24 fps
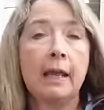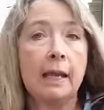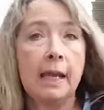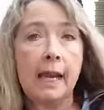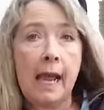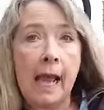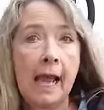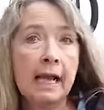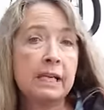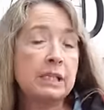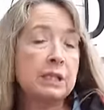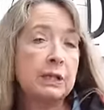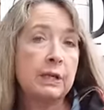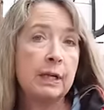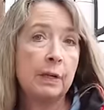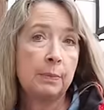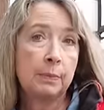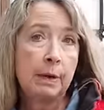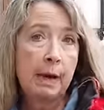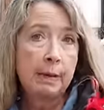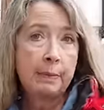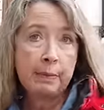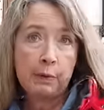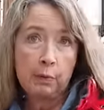and actually
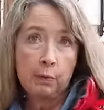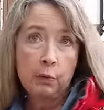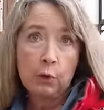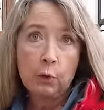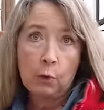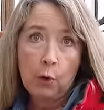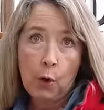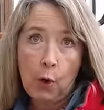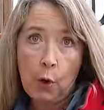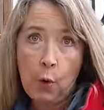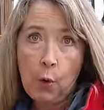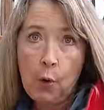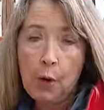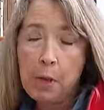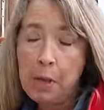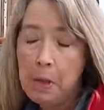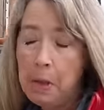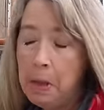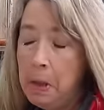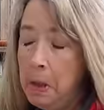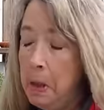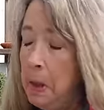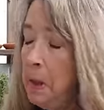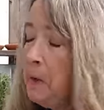it probably will grow
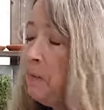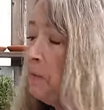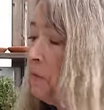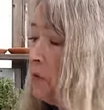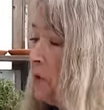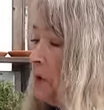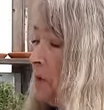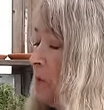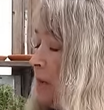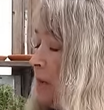for